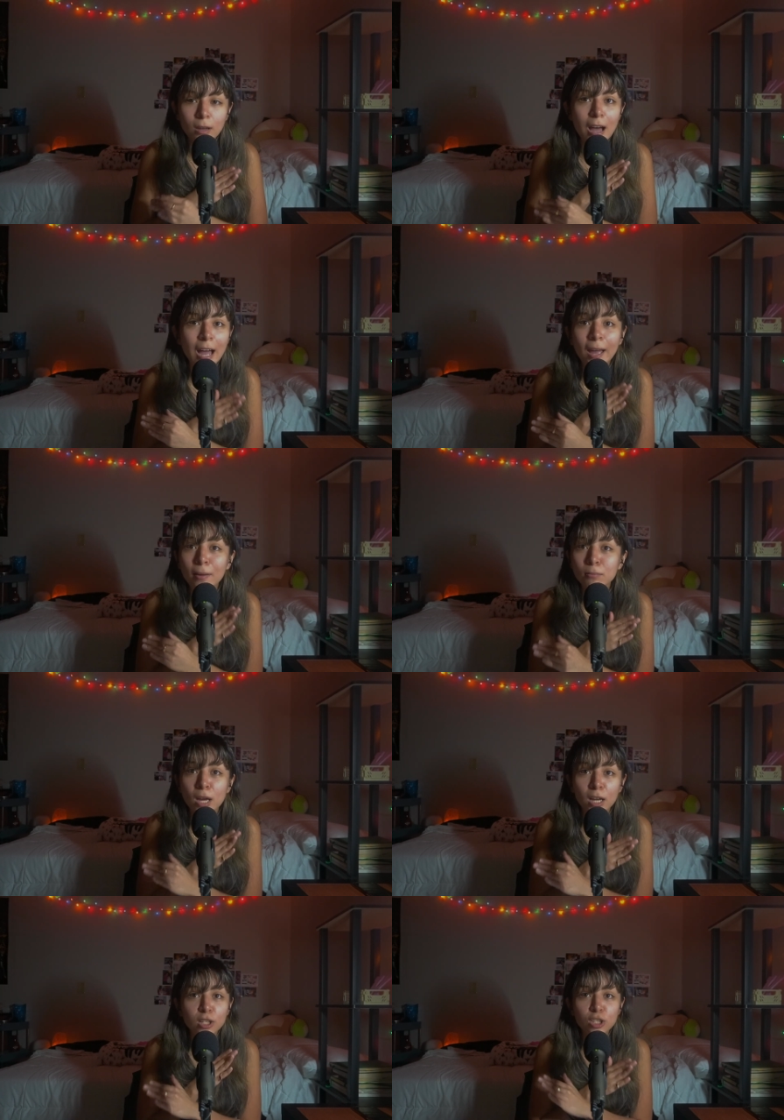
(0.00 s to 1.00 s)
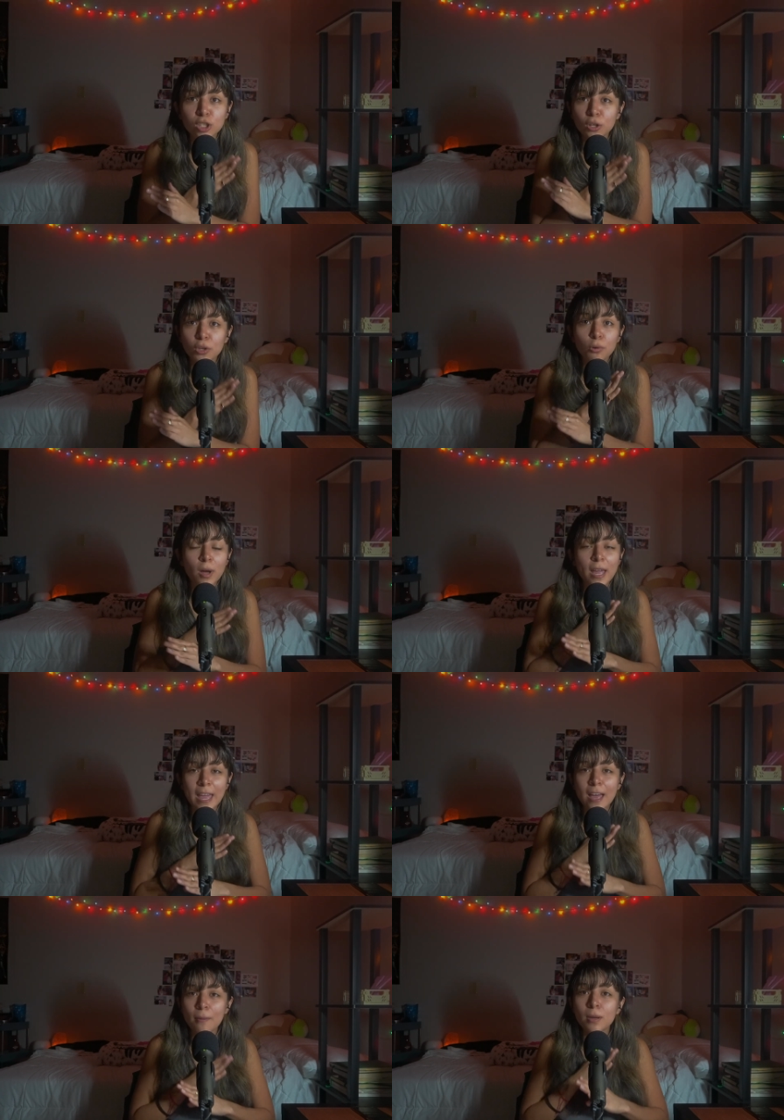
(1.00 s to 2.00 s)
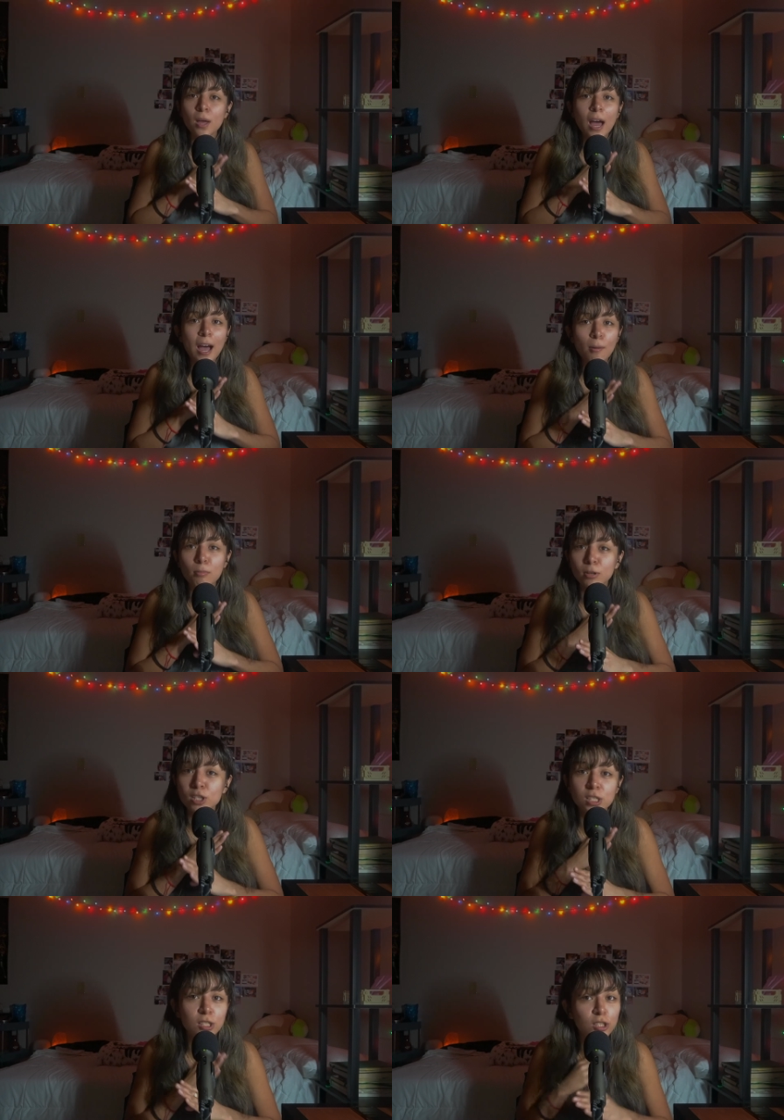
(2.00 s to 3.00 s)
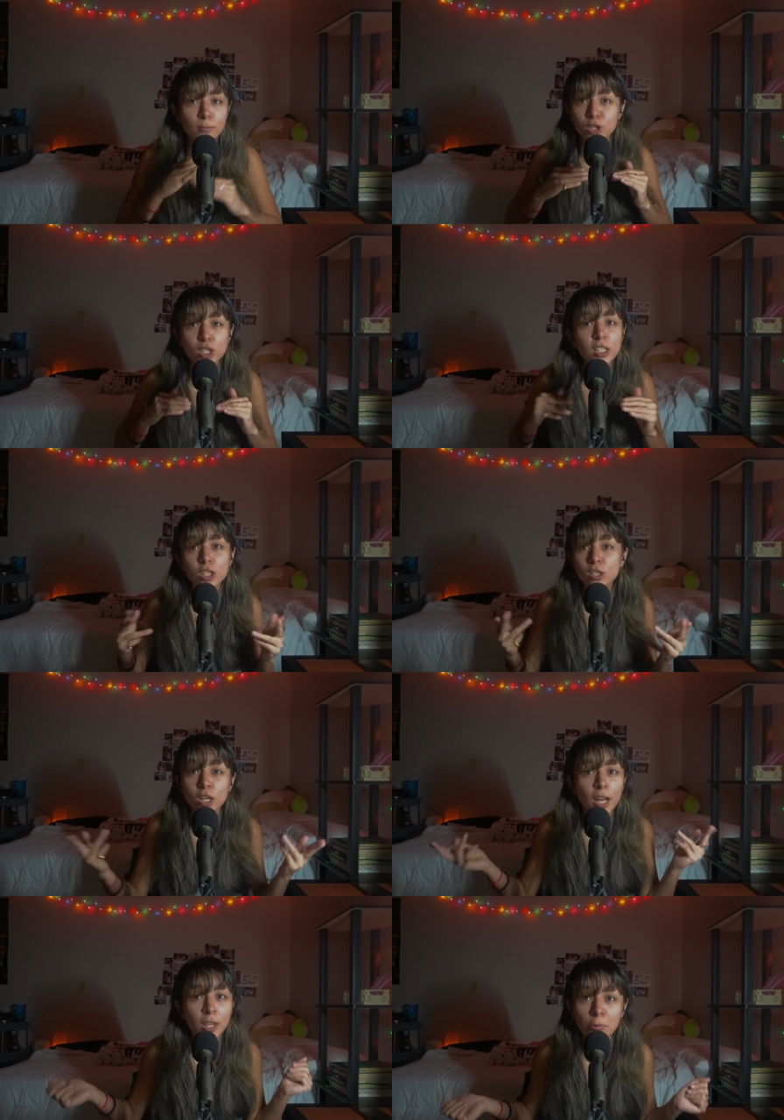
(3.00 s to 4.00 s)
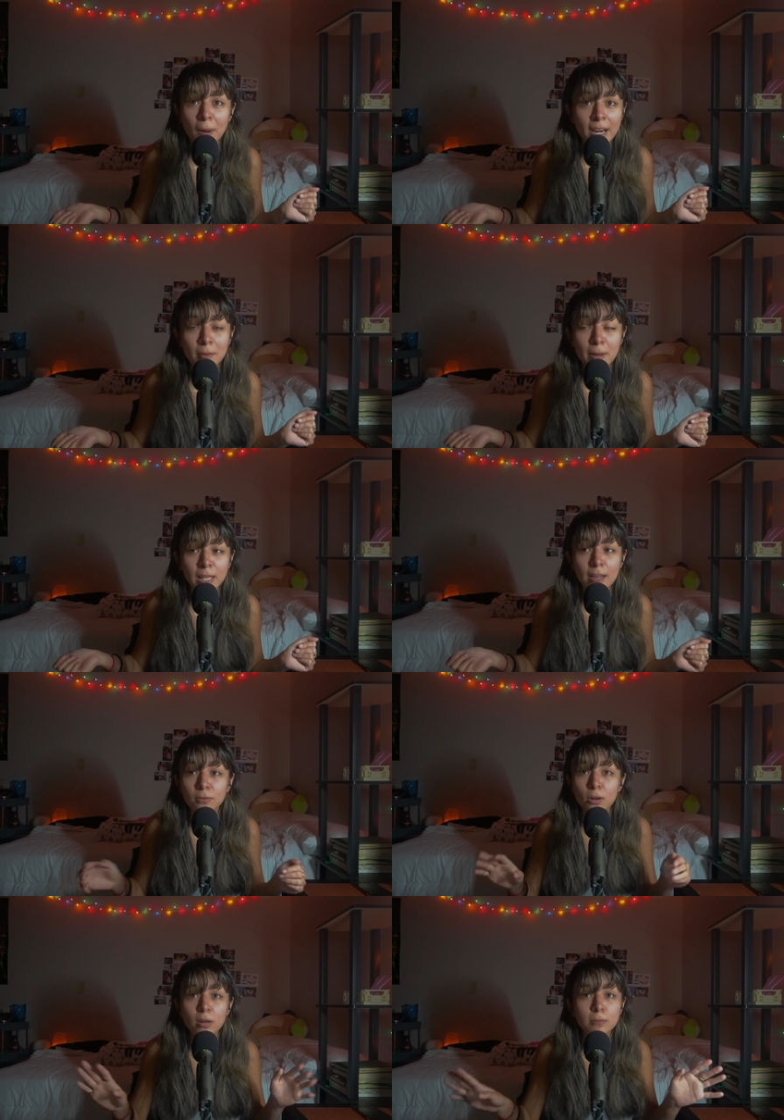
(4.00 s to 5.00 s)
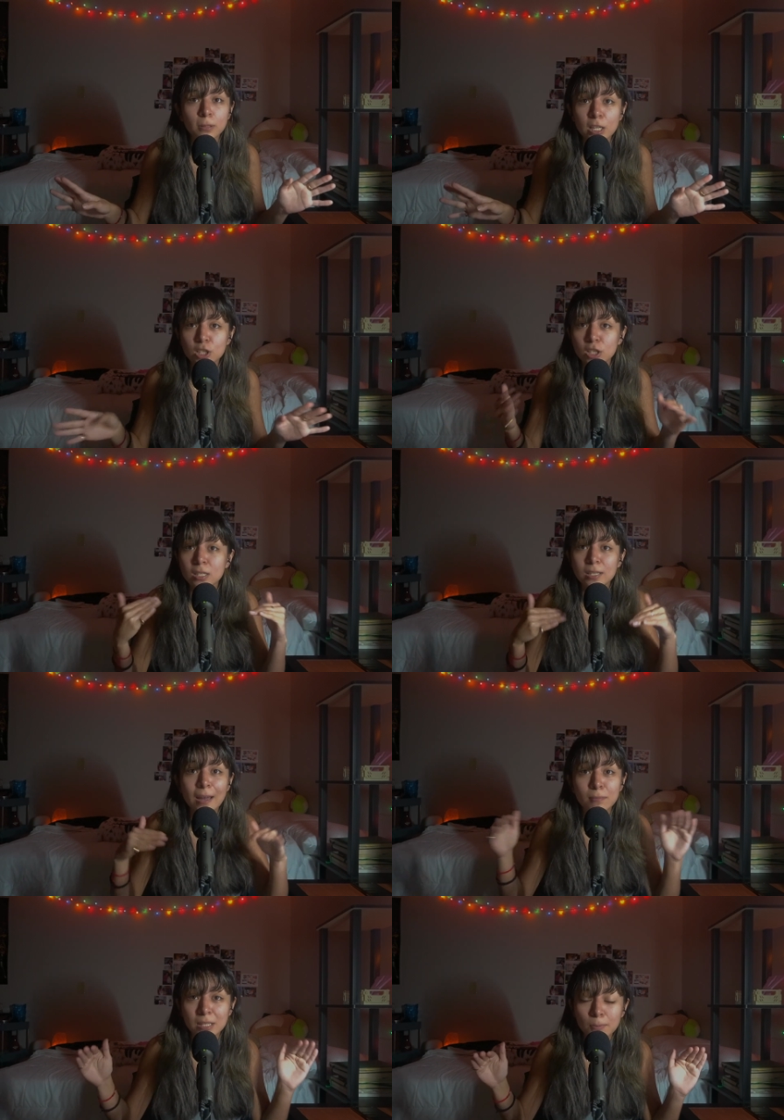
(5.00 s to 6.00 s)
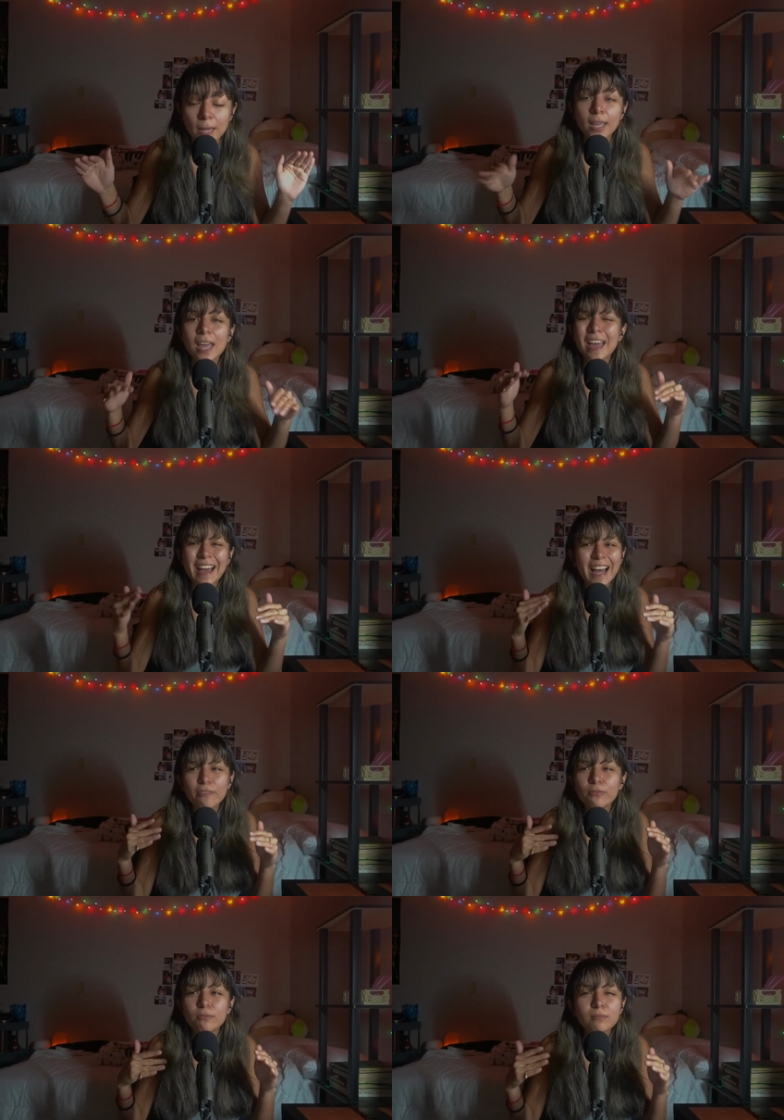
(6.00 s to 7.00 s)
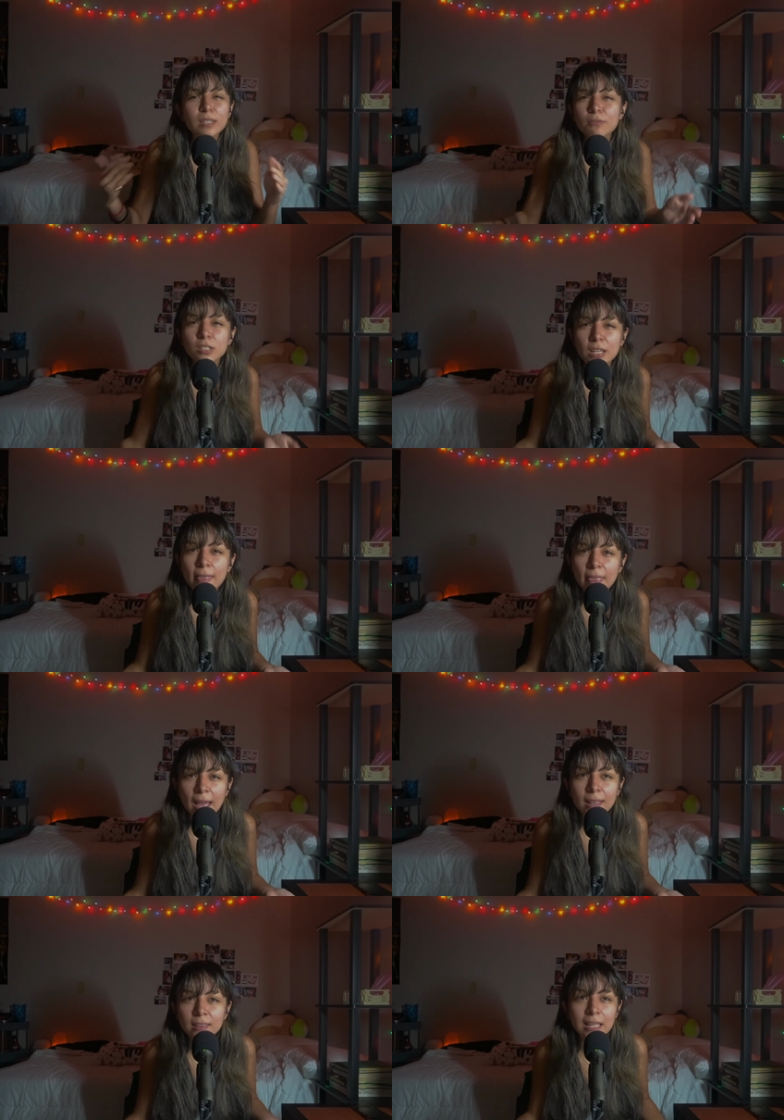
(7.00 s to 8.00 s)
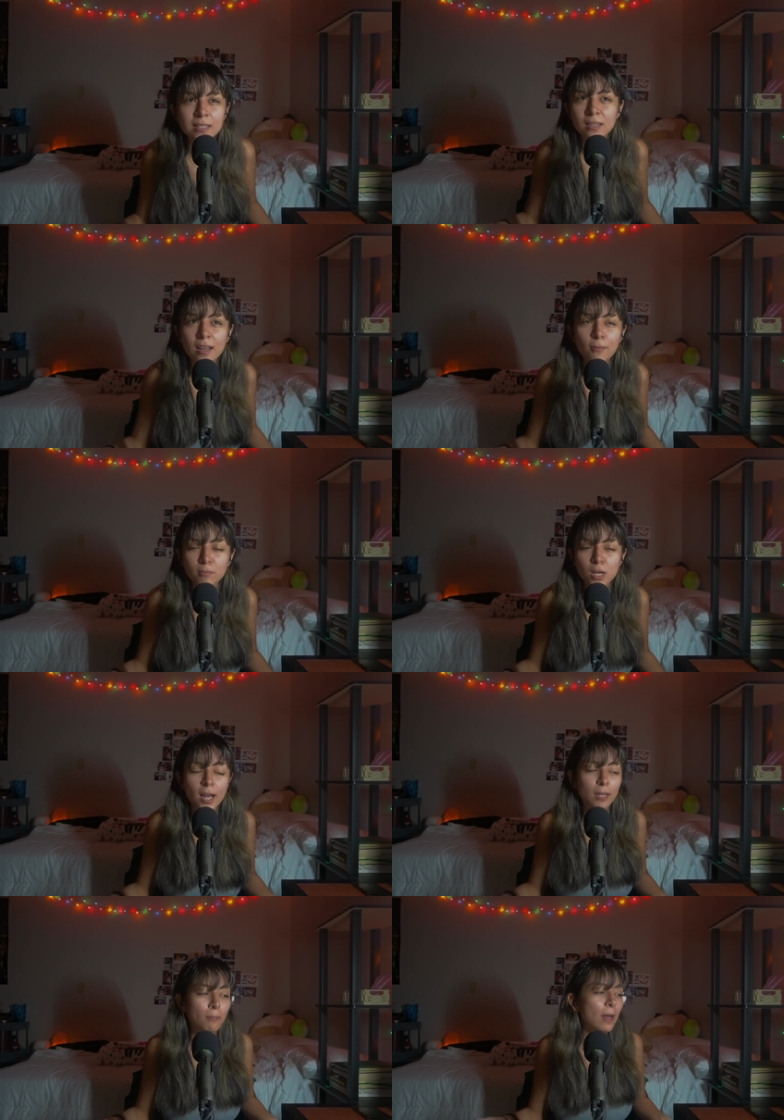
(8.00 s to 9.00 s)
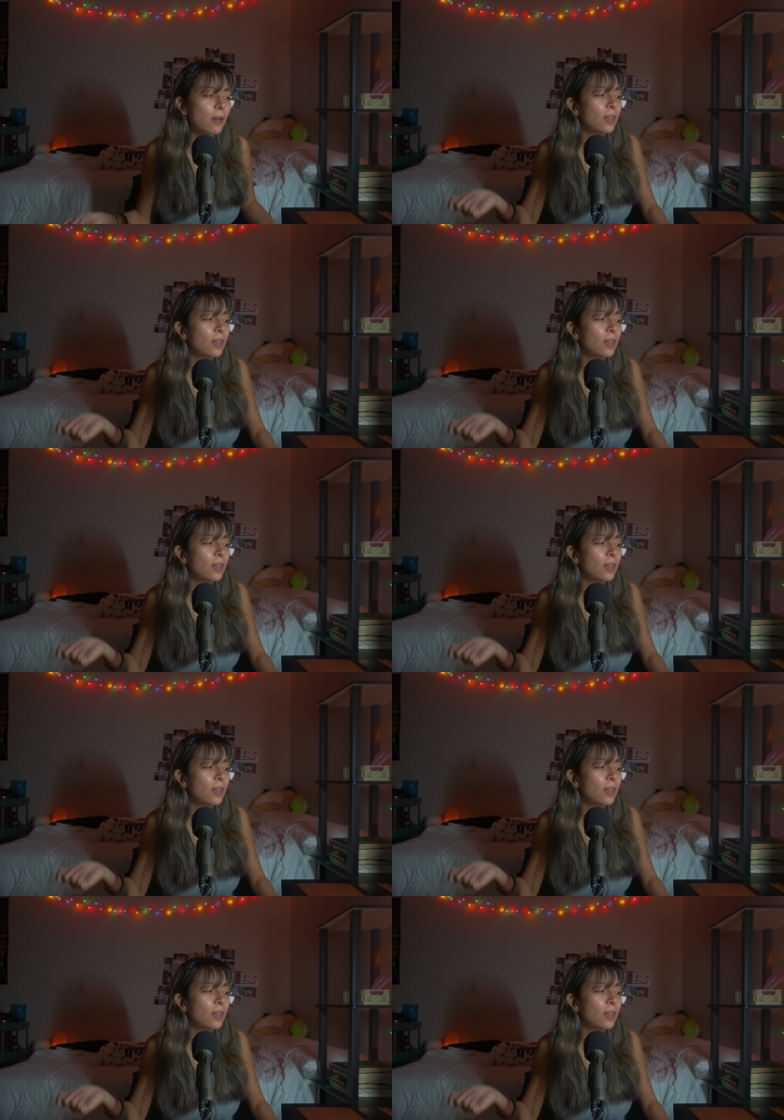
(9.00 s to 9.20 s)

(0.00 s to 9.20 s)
I'm not going to show you who I am. I'm just going to cut you right out of my life. No explanation. I'm dipping. I've never done that. That's not what I'm talking about.